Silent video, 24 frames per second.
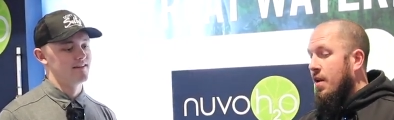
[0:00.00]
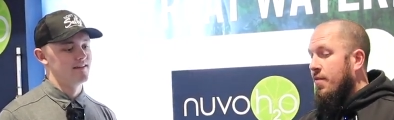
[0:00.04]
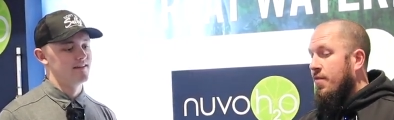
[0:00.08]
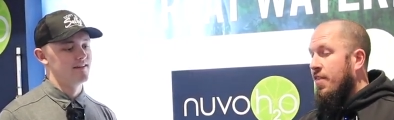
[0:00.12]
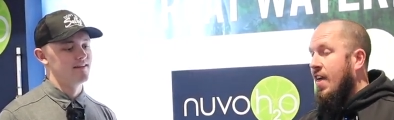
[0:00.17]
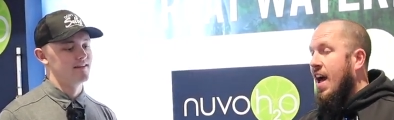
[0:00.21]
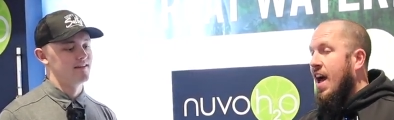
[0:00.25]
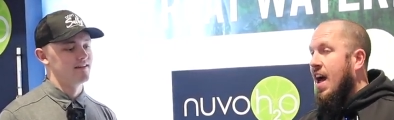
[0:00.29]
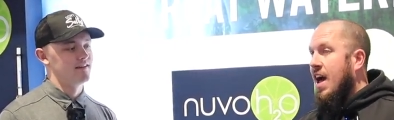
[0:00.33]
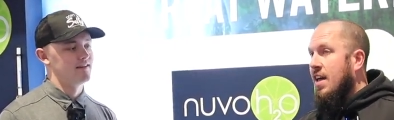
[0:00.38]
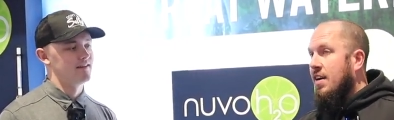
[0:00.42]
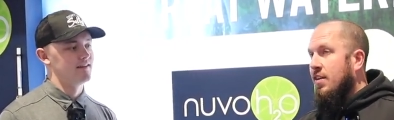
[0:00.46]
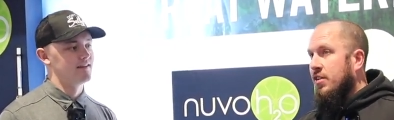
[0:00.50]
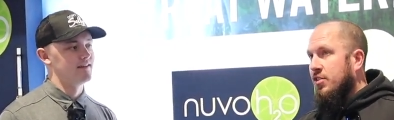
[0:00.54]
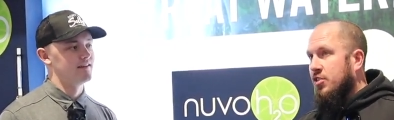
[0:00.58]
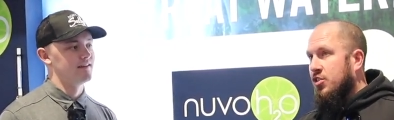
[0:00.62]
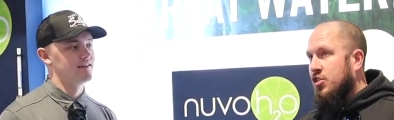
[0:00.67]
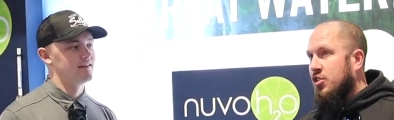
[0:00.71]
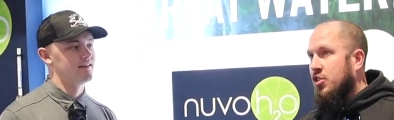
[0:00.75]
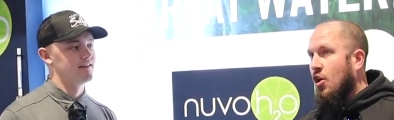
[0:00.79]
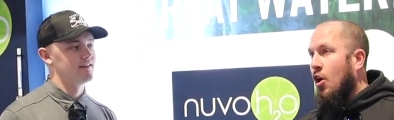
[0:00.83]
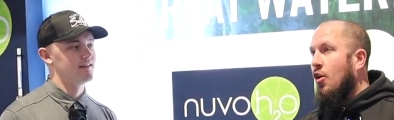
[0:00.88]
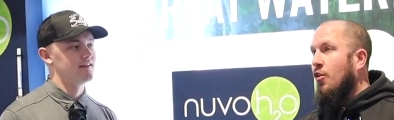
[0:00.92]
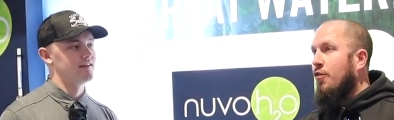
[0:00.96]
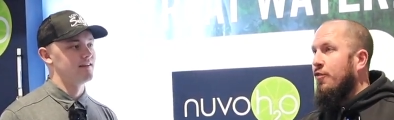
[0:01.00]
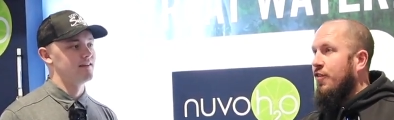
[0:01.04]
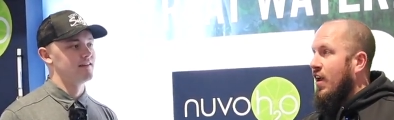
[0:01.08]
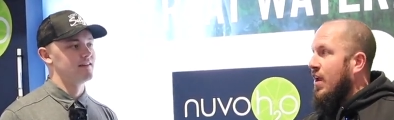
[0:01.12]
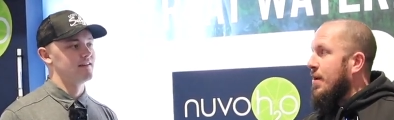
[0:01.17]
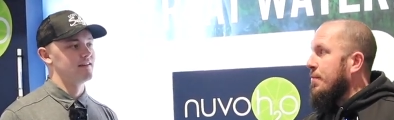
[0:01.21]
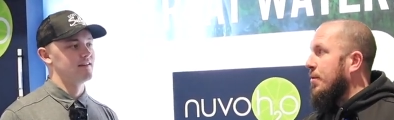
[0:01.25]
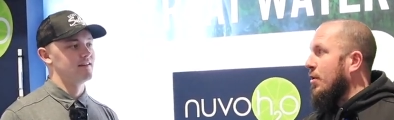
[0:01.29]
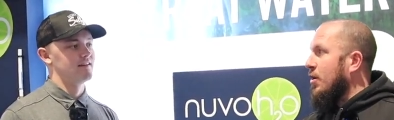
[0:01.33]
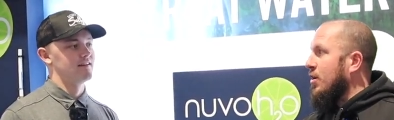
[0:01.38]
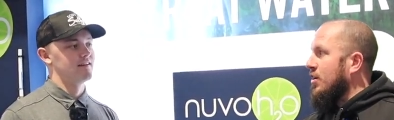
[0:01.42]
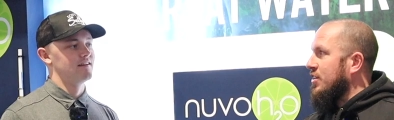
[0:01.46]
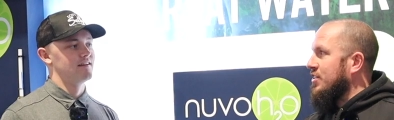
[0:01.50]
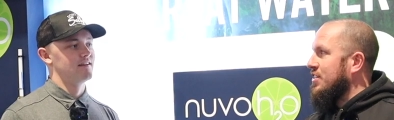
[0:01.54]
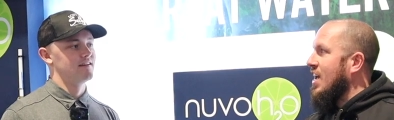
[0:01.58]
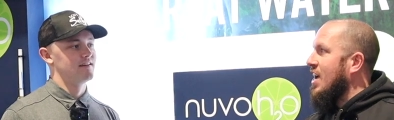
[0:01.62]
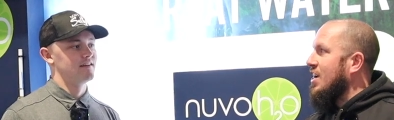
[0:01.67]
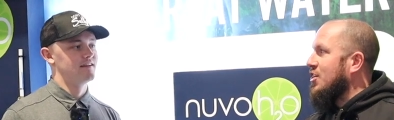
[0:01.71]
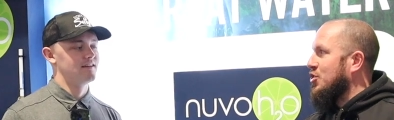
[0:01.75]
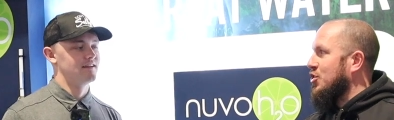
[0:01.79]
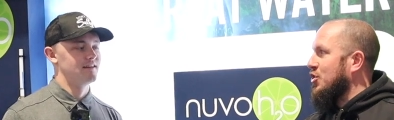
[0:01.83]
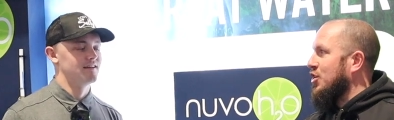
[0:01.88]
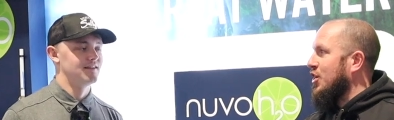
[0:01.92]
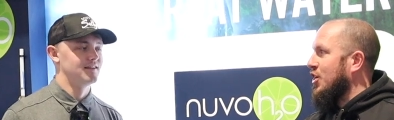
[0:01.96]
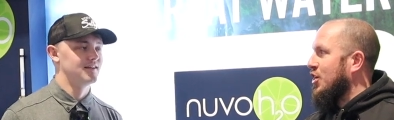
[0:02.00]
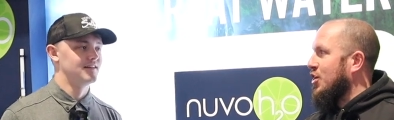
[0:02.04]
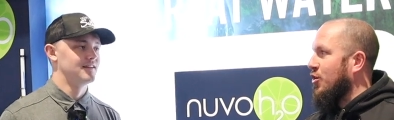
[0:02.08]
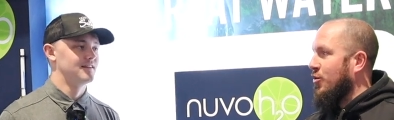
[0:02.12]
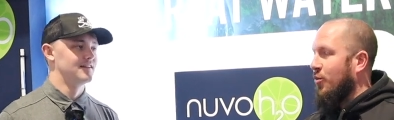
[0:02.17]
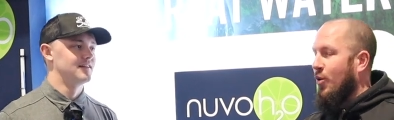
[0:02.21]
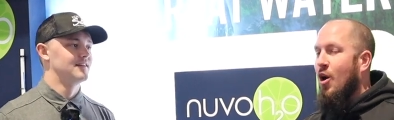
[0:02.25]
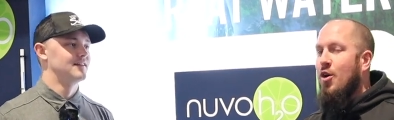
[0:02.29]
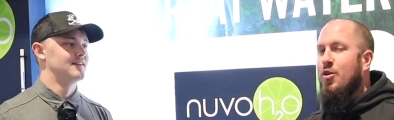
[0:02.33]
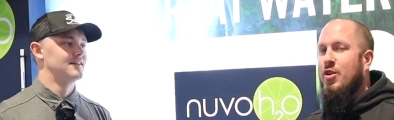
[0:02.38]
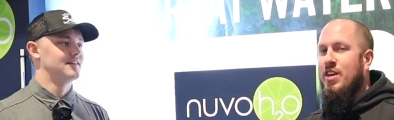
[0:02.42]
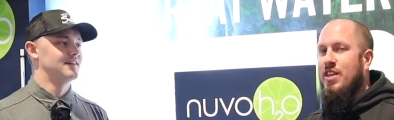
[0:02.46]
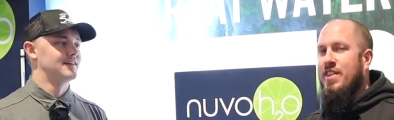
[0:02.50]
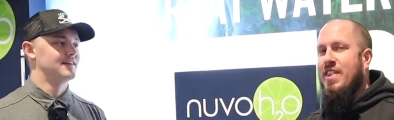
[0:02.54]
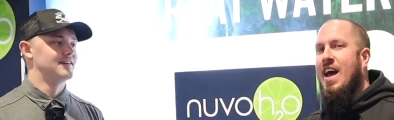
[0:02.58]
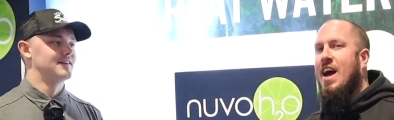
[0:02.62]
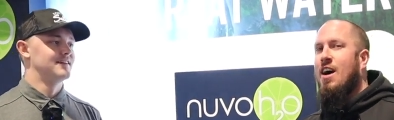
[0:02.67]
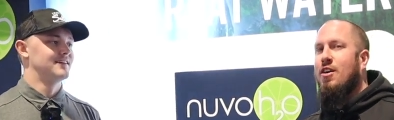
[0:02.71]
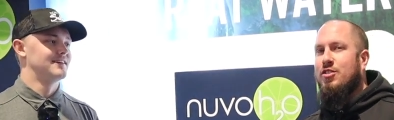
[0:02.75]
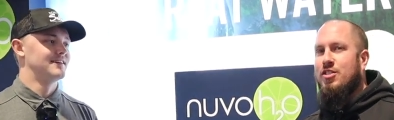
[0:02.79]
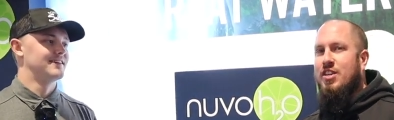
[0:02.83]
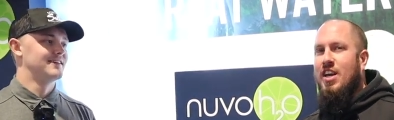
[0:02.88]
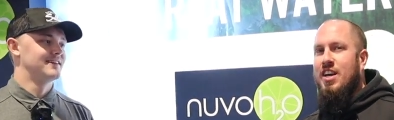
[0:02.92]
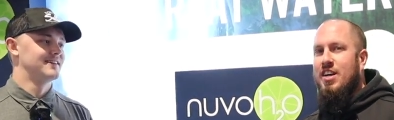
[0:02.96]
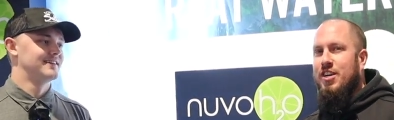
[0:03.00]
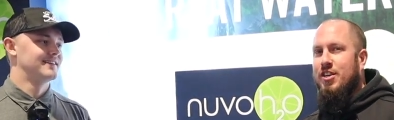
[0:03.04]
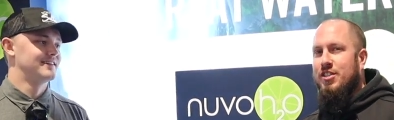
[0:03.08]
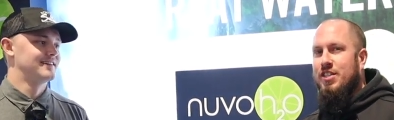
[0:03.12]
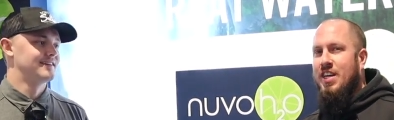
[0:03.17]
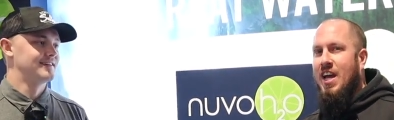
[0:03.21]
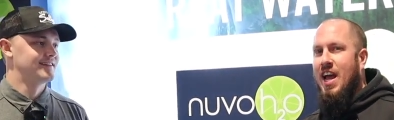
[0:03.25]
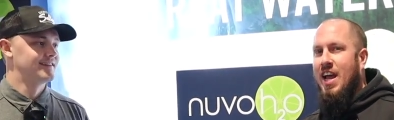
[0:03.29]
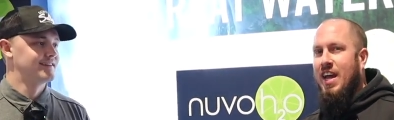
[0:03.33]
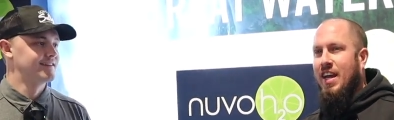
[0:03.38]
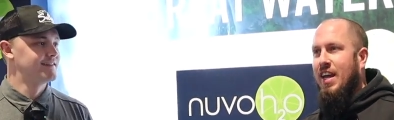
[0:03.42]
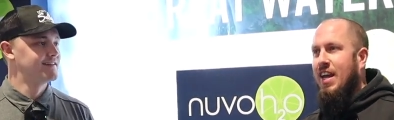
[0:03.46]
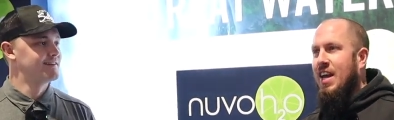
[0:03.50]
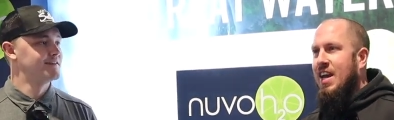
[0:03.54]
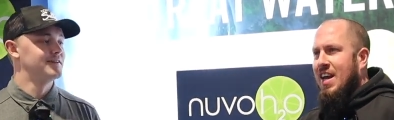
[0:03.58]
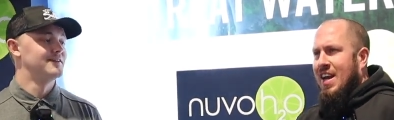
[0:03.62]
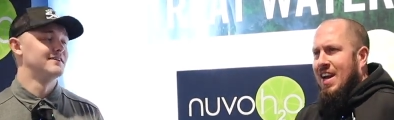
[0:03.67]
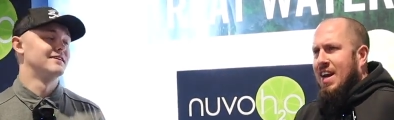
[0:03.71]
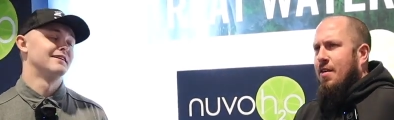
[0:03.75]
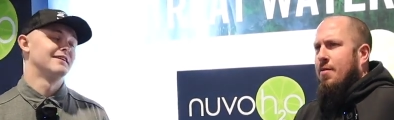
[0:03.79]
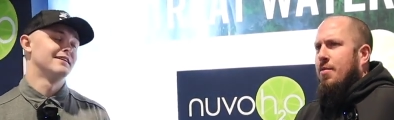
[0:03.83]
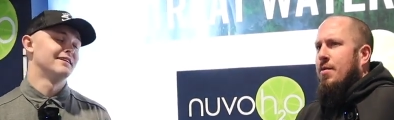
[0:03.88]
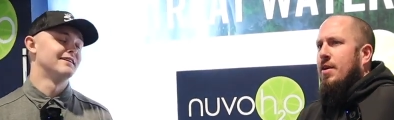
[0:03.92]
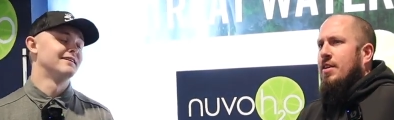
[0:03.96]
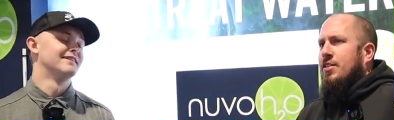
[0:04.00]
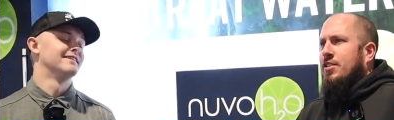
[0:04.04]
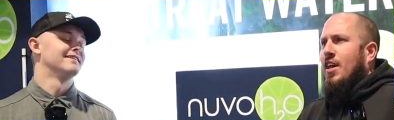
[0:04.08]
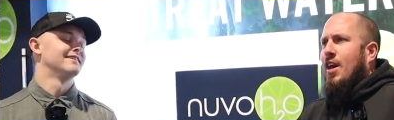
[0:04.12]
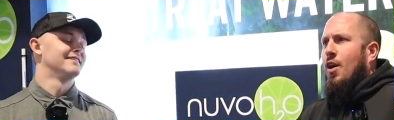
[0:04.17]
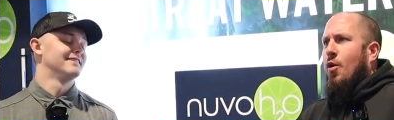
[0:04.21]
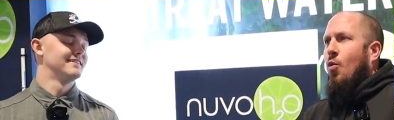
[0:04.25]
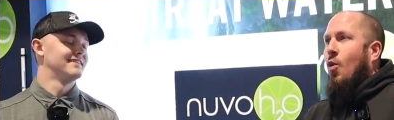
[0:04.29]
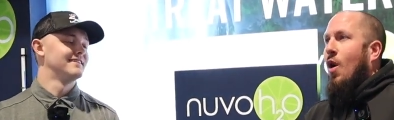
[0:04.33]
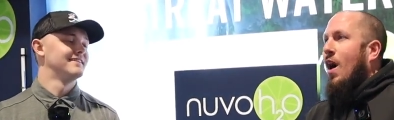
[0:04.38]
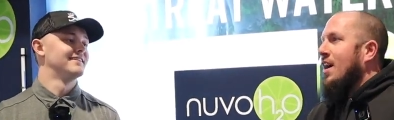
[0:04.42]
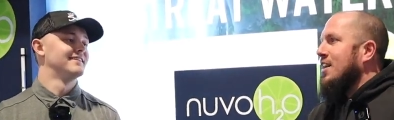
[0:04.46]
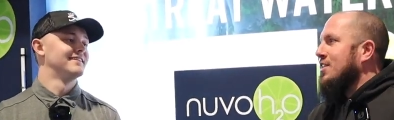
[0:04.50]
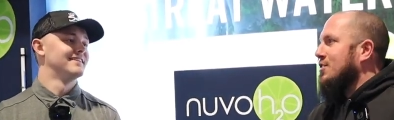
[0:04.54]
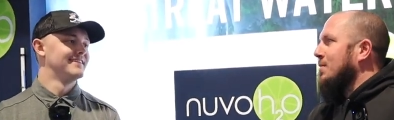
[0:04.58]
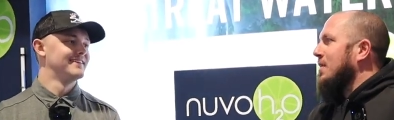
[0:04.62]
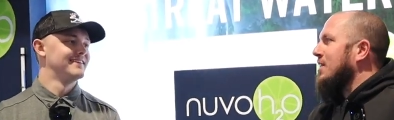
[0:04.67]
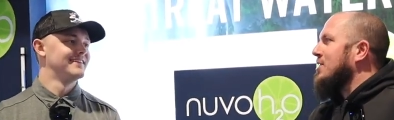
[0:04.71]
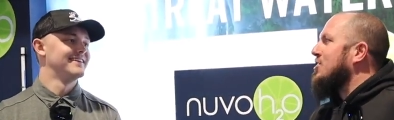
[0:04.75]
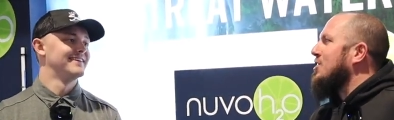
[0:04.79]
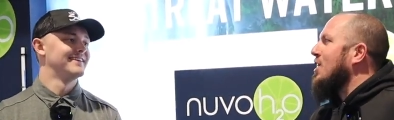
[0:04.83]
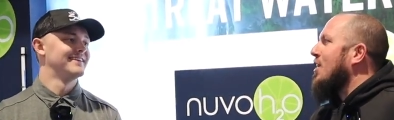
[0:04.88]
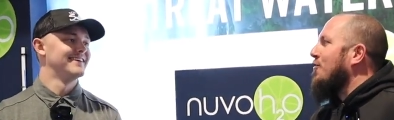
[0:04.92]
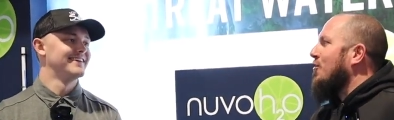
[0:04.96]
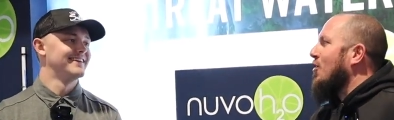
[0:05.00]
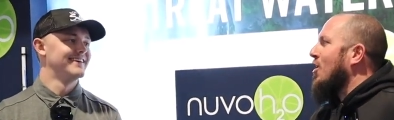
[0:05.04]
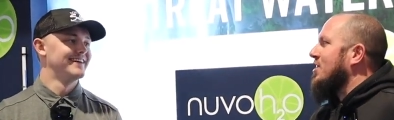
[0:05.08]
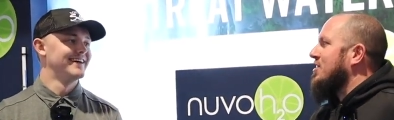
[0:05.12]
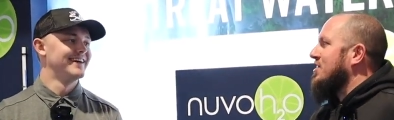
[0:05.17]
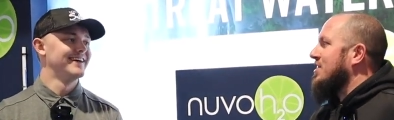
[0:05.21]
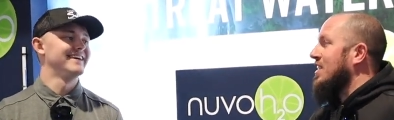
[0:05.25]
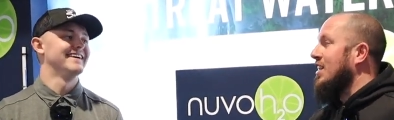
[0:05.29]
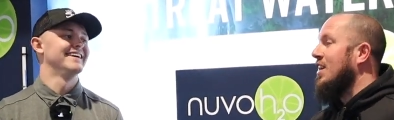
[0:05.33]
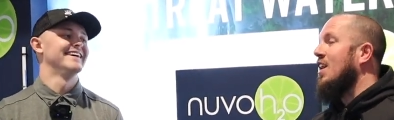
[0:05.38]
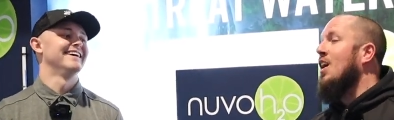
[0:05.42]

Speaker 1: that salt vapor is actually corroding the outside of your tank. Everybody's like, why is my stuff rusty?